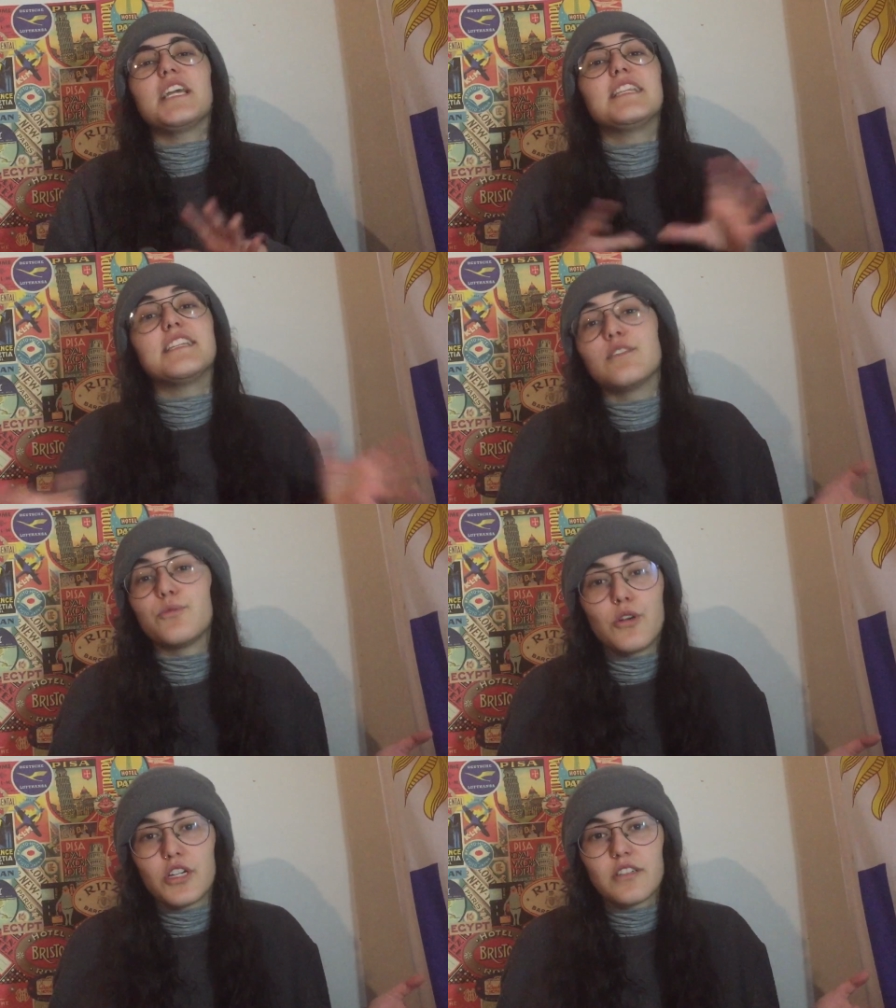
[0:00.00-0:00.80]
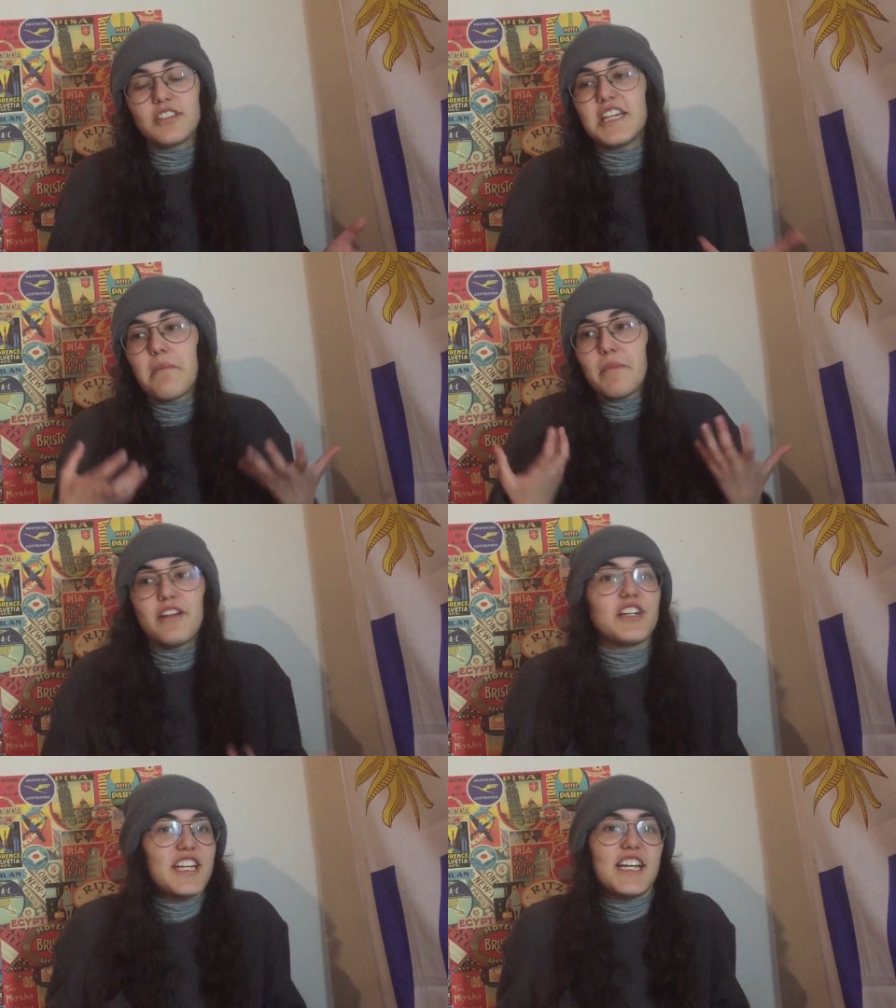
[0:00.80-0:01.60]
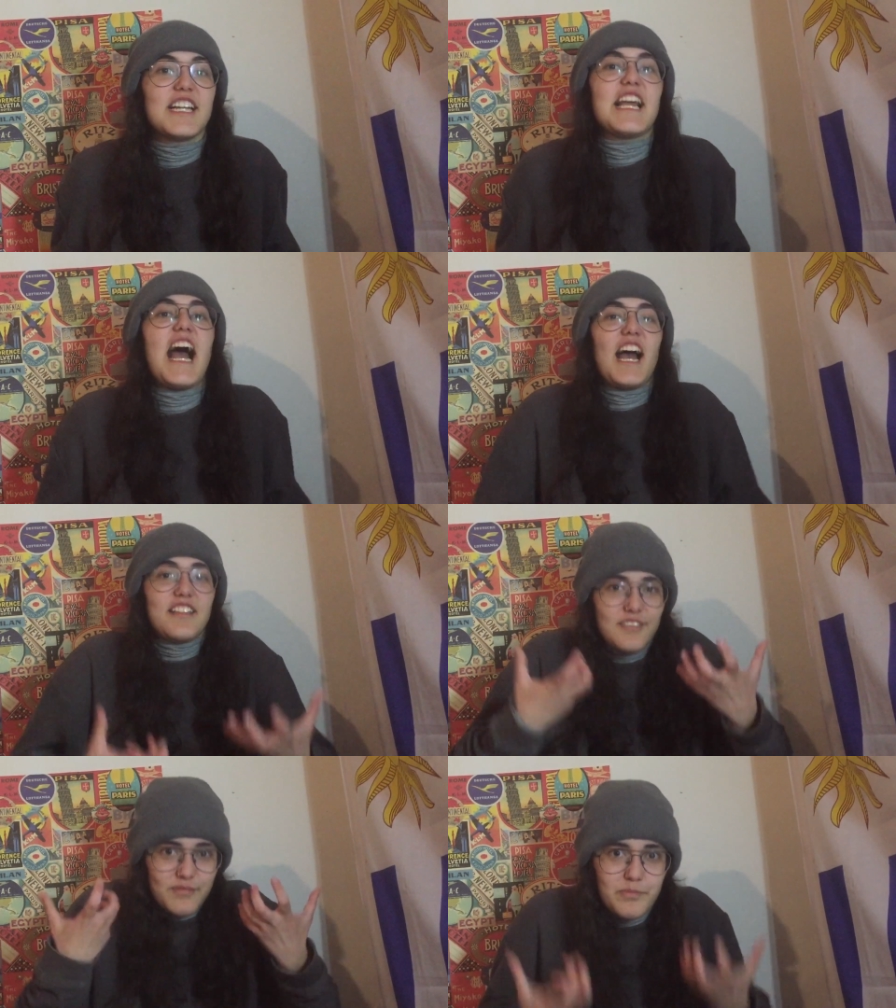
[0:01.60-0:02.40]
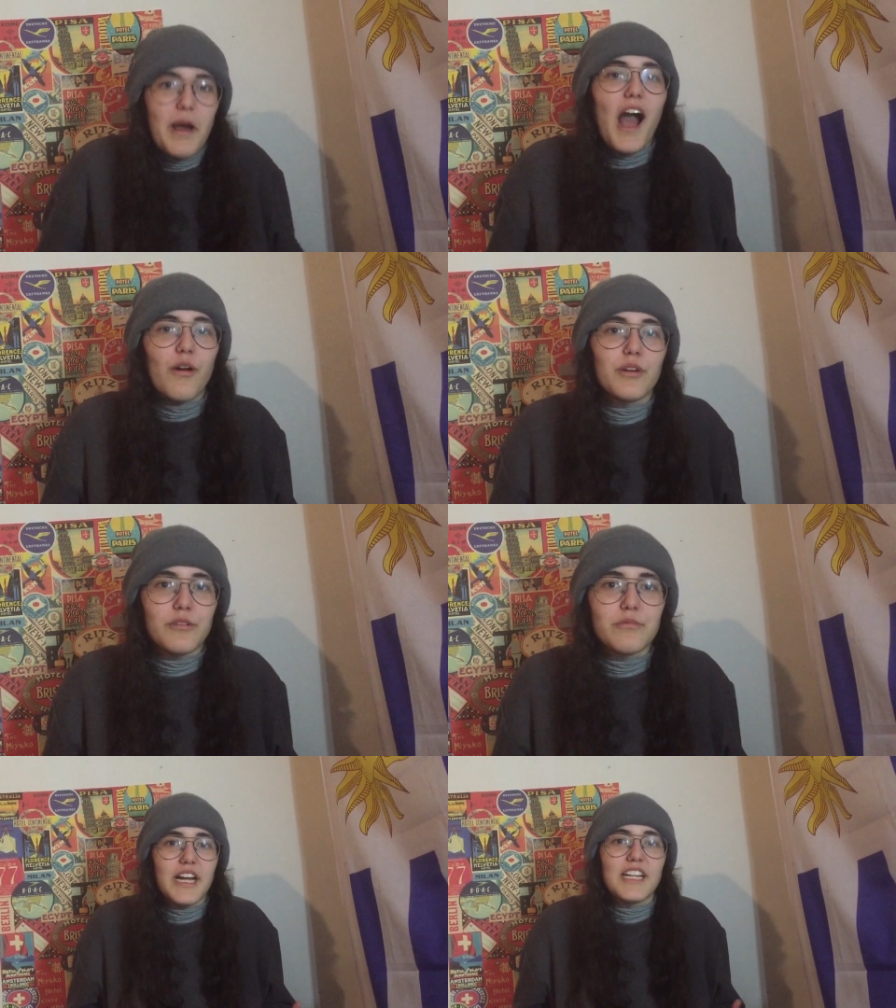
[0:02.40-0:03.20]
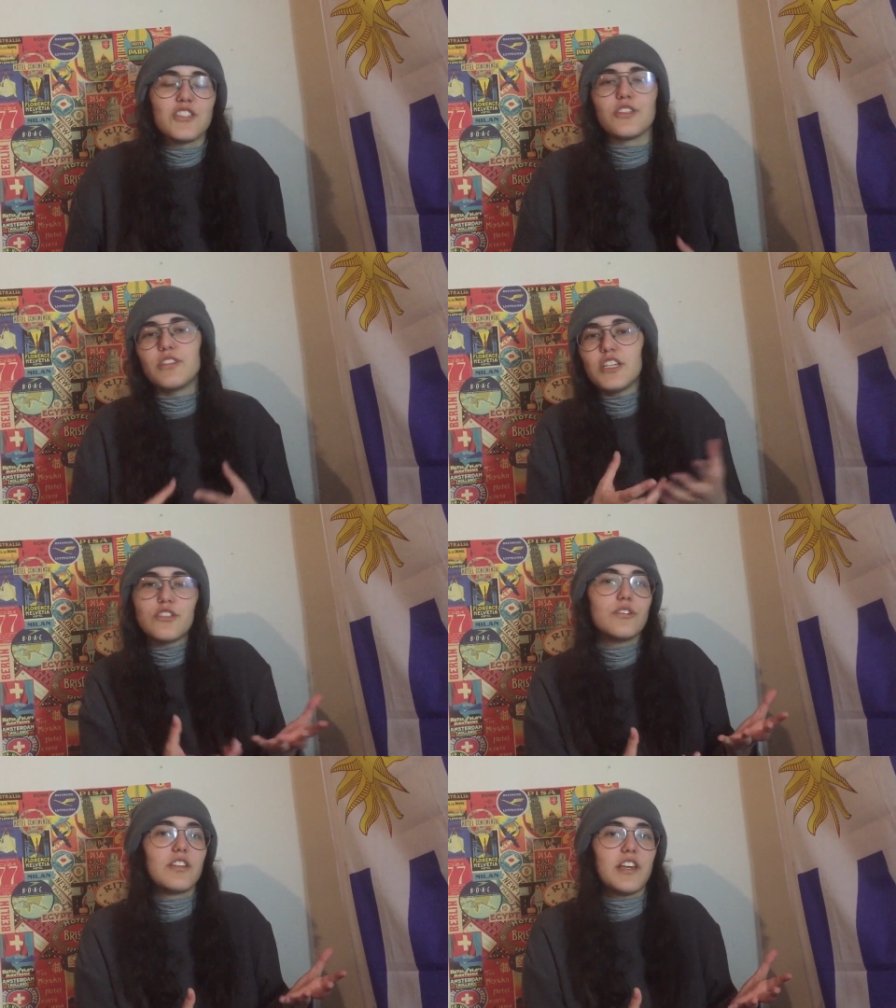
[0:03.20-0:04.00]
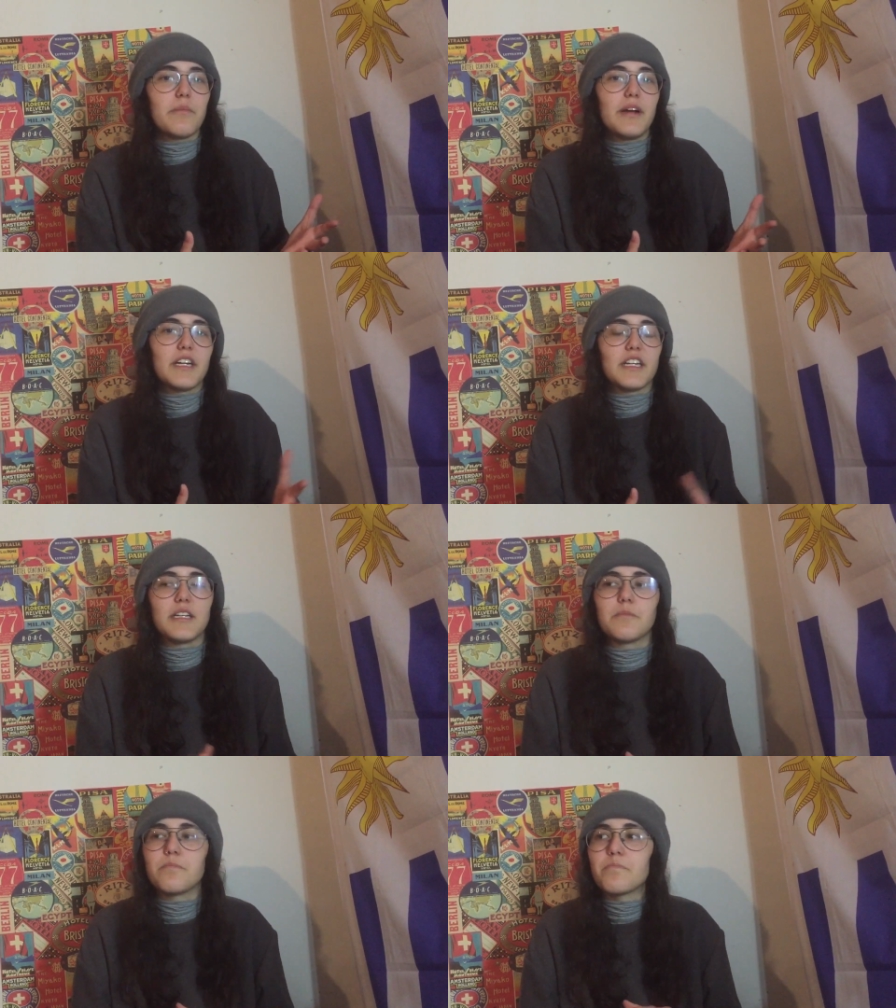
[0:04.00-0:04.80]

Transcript: it didn't work. The American had power, right? So they took the American.